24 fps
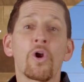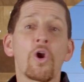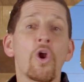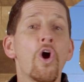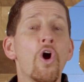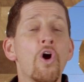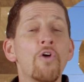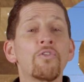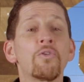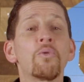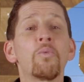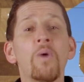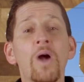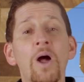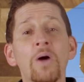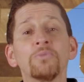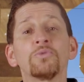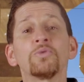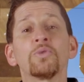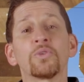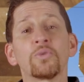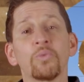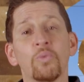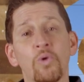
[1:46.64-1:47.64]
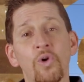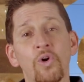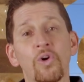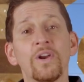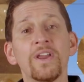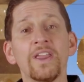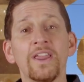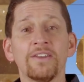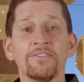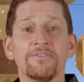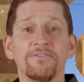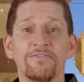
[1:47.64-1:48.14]
are overwhelmed with
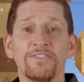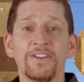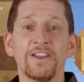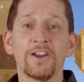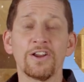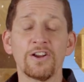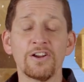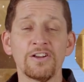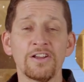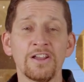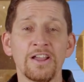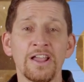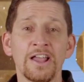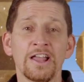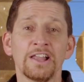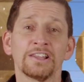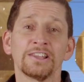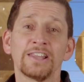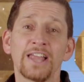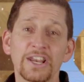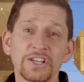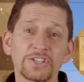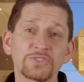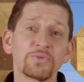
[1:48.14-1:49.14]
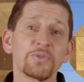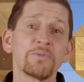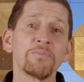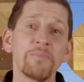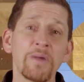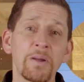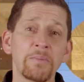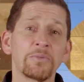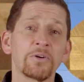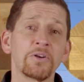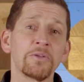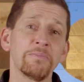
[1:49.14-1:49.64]
worry and fear, let us
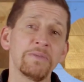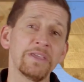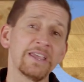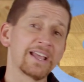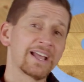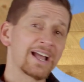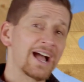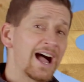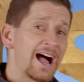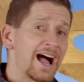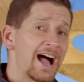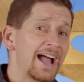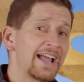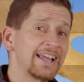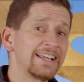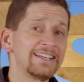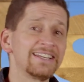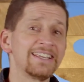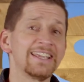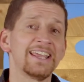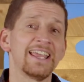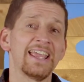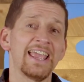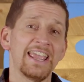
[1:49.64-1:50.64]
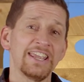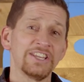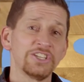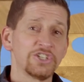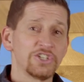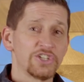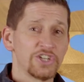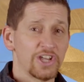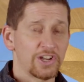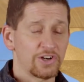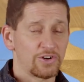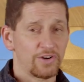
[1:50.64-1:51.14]
remember to be kind
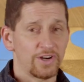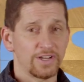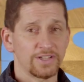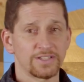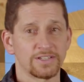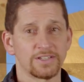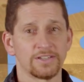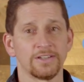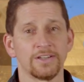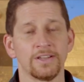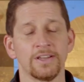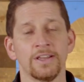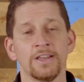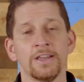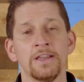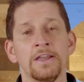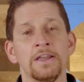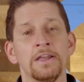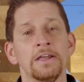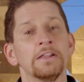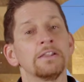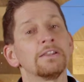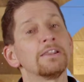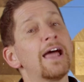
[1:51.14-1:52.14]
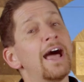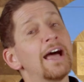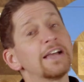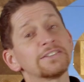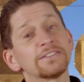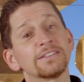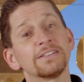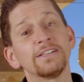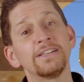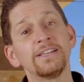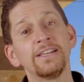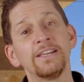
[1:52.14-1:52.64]
and generous.
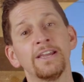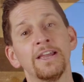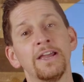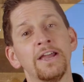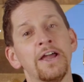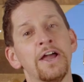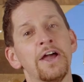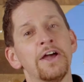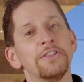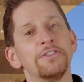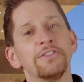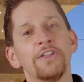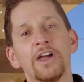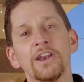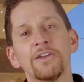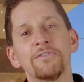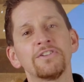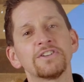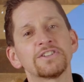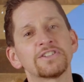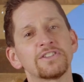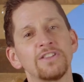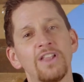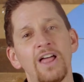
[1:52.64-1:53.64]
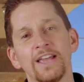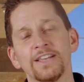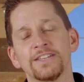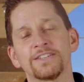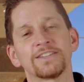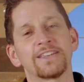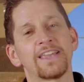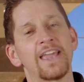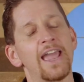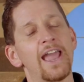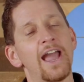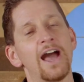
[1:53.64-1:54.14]
Lastly, none of us
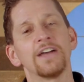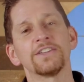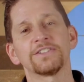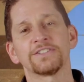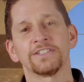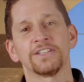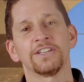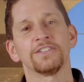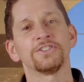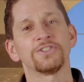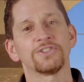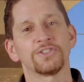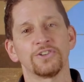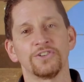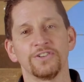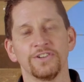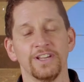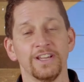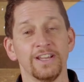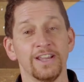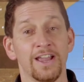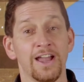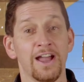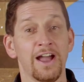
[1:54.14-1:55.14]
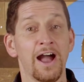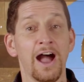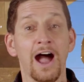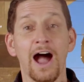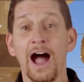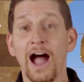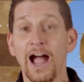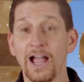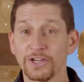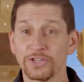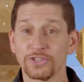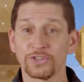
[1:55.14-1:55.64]
likes chaos and uncertainty.
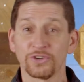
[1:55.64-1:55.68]
I